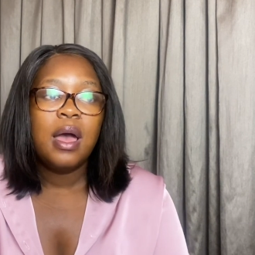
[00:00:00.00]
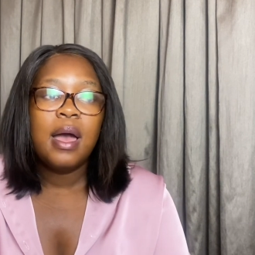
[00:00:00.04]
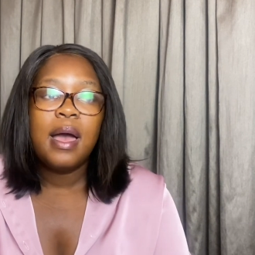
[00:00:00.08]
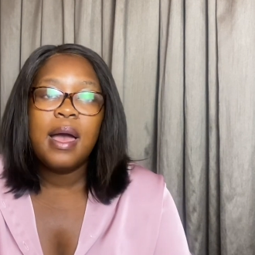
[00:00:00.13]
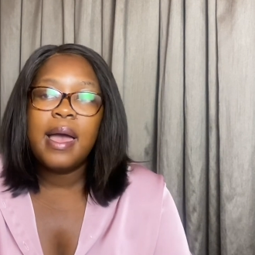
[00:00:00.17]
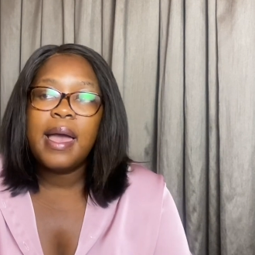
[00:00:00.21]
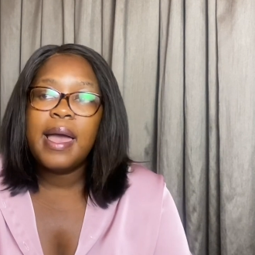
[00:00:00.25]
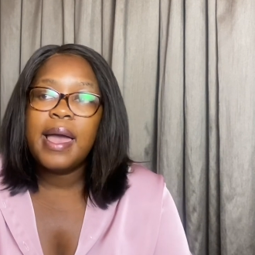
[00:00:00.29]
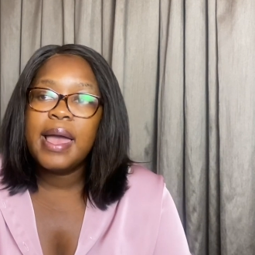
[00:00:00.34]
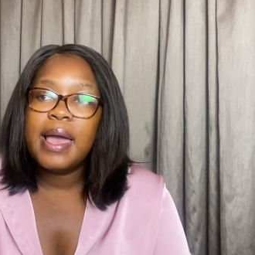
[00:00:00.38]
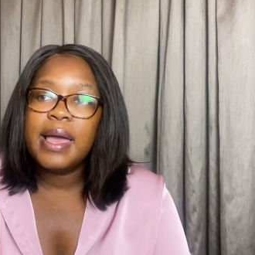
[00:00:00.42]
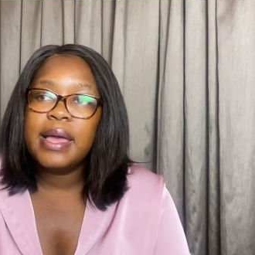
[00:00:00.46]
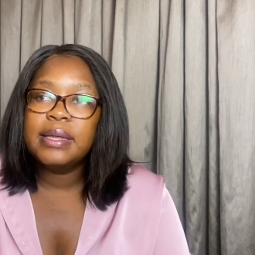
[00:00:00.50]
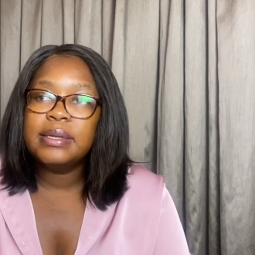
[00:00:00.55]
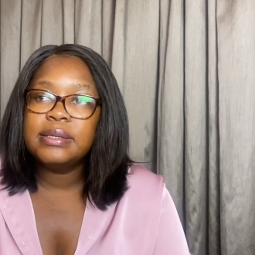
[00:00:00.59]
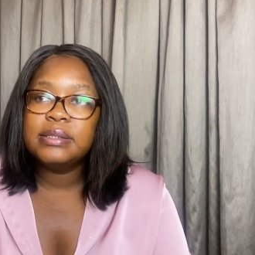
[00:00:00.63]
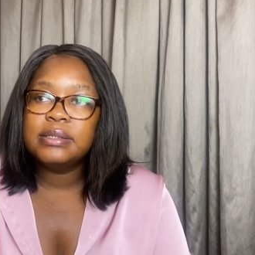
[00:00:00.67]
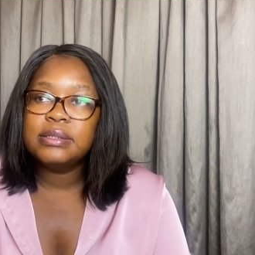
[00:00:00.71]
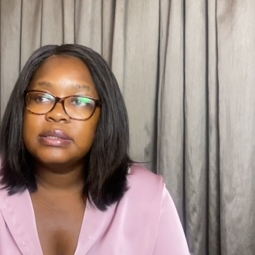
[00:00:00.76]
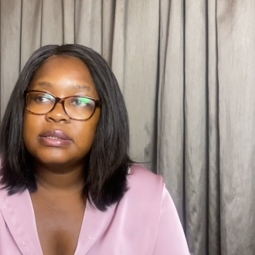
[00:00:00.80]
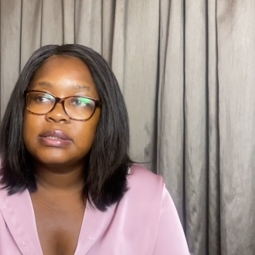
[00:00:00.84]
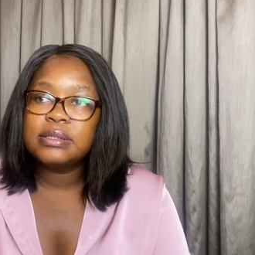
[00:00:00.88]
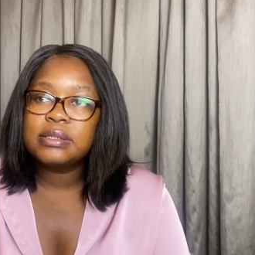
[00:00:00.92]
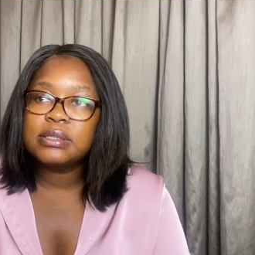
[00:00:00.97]

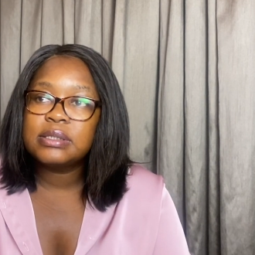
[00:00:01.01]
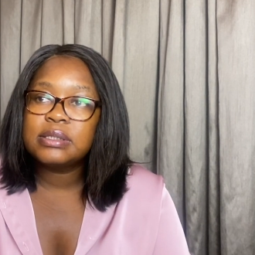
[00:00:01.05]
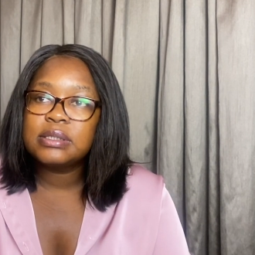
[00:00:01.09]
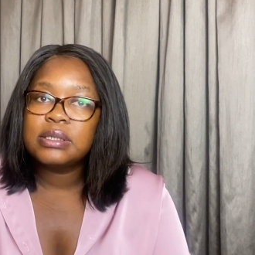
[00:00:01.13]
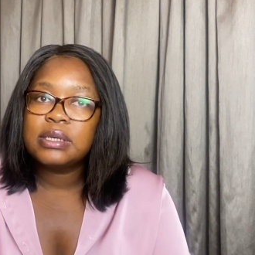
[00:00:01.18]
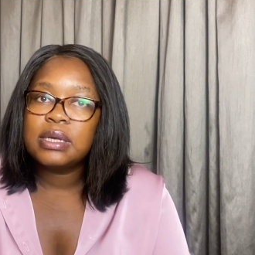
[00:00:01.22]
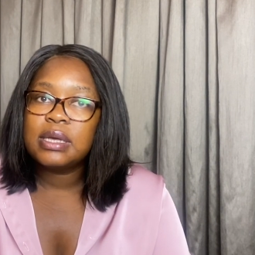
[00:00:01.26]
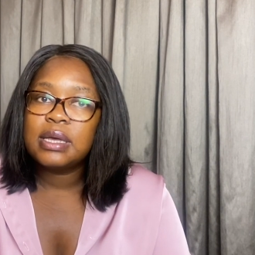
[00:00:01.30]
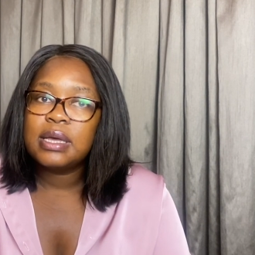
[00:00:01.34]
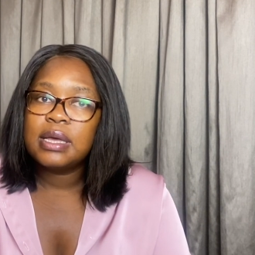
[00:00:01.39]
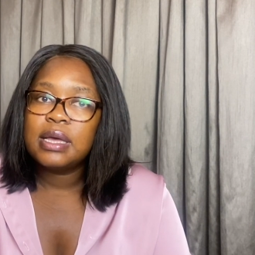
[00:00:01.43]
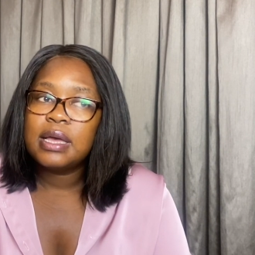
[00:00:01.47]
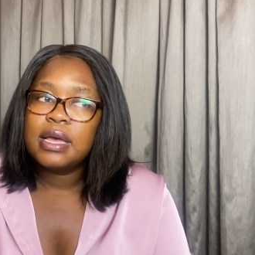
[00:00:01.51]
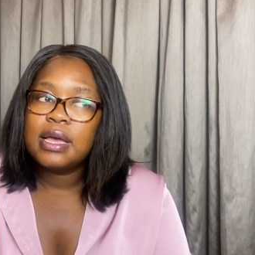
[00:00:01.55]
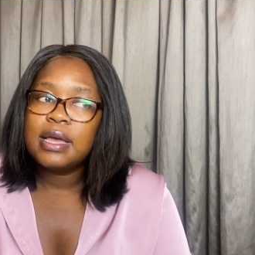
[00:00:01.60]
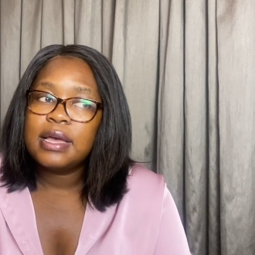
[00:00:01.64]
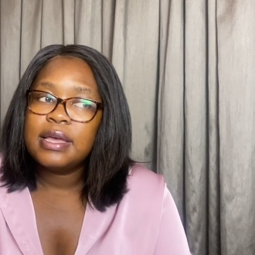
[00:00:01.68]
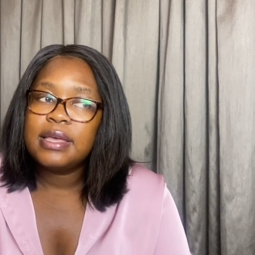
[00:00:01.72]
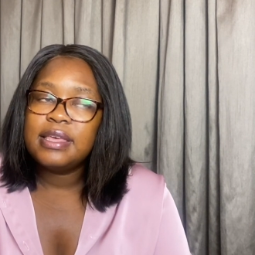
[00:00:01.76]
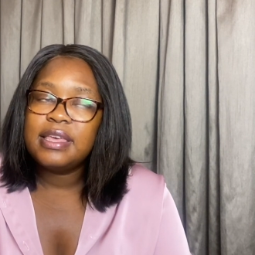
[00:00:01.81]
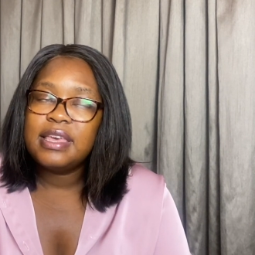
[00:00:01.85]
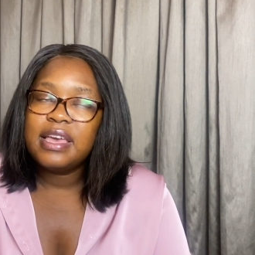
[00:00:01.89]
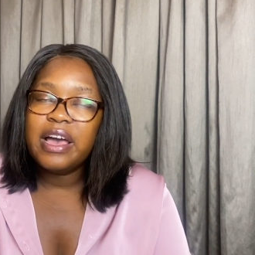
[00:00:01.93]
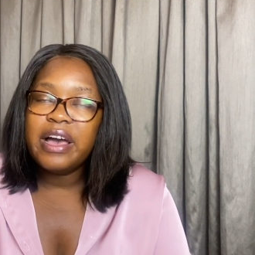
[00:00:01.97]
And
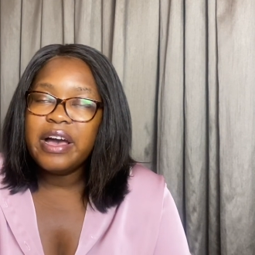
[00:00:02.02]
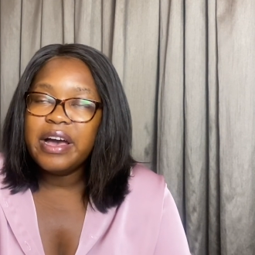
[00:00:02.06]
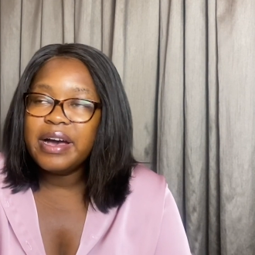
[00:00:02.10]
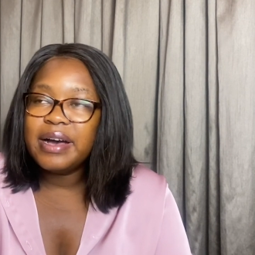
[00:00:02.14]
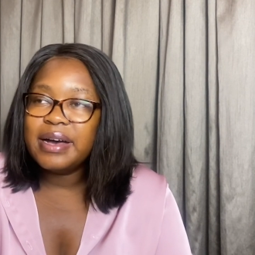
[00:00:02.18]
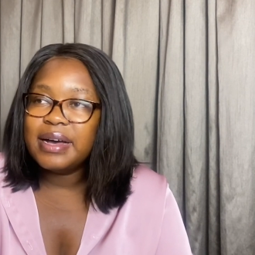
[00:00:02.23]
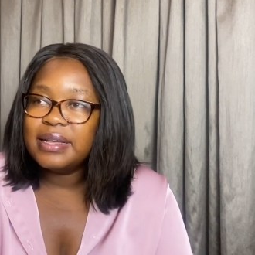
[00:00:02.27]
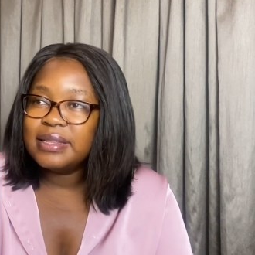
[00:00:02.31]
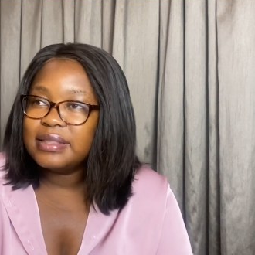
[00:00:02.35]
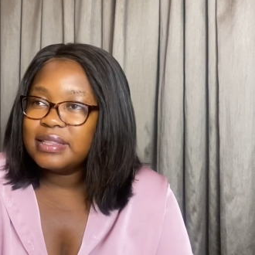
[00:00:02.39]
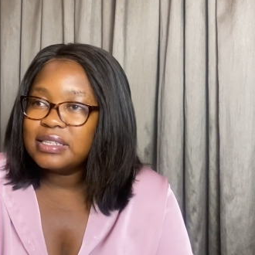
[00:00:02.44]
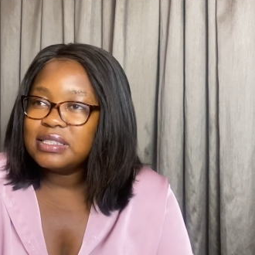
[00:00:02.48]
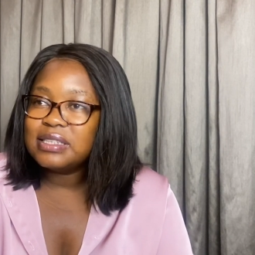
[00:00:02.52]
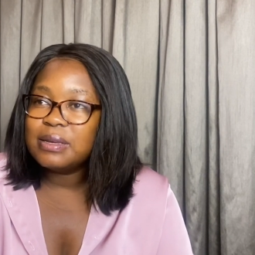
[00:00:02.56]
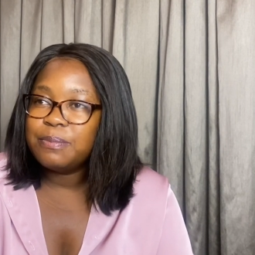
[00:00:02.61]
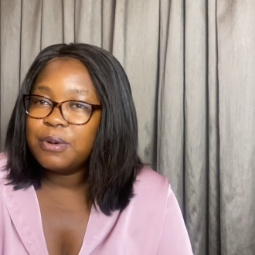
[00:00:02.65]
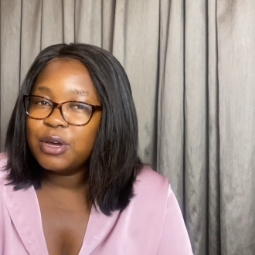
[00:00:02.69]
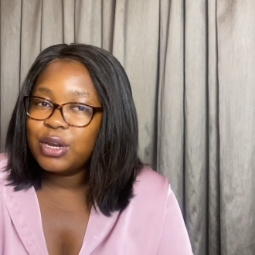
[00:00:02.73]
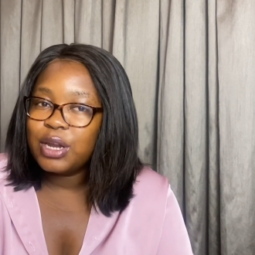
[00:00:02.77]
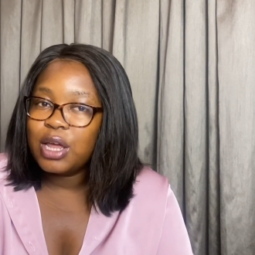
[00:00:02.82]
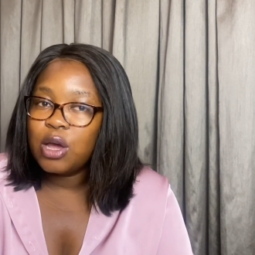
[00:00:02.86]
yeah, that's about.